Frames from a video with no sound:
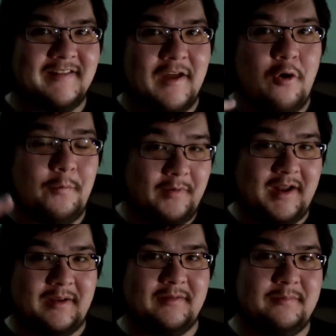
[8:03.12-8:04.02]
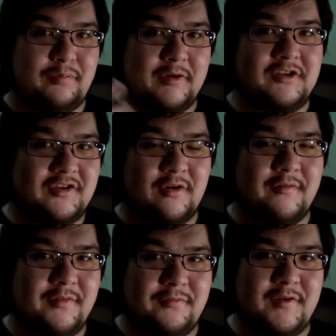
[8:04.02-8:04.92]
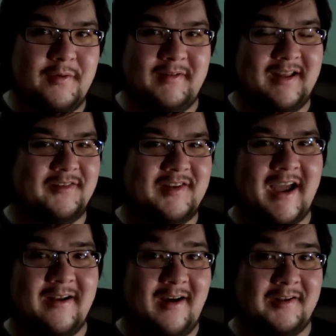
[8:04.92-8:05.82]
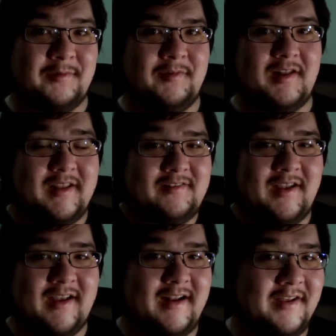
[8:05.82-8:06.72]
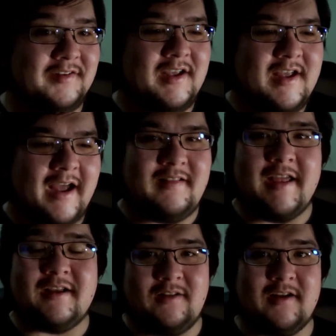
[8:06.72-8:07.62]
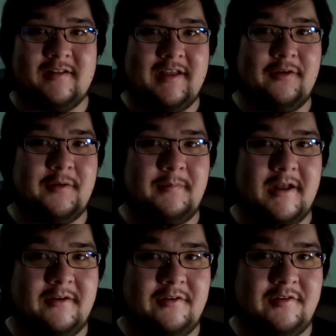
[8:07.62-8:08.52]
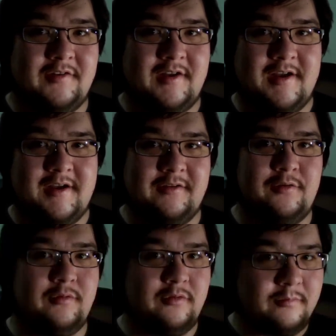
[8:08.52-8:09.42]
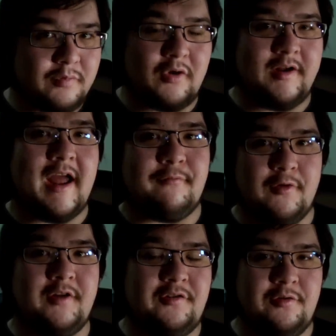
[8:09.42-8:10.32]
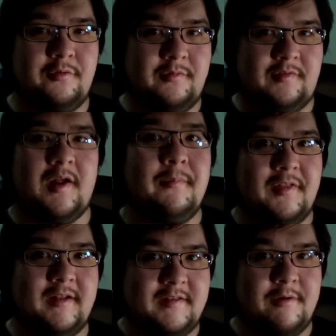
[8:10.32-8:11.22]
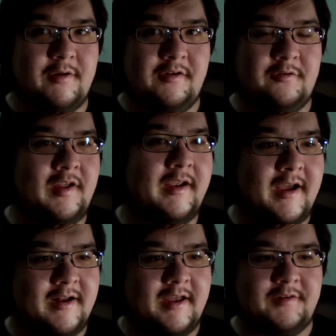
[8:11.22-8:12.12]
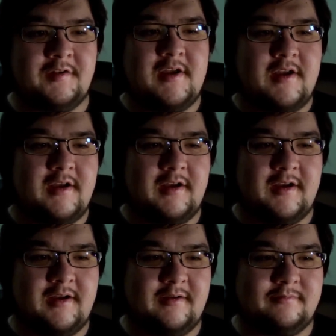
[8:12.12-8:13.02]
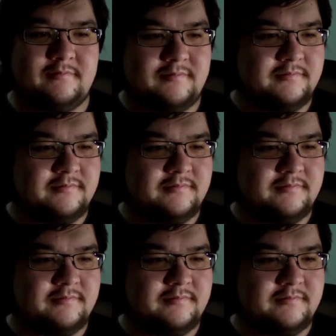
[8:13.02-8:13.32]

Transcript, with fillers: in the opening pre-show of the film, and that was kind of awesome, because I like Tenkai Knights. I like a lot of Lego competitors uh, who, who put effort into something that they want to do. Tenkai Knights, uh...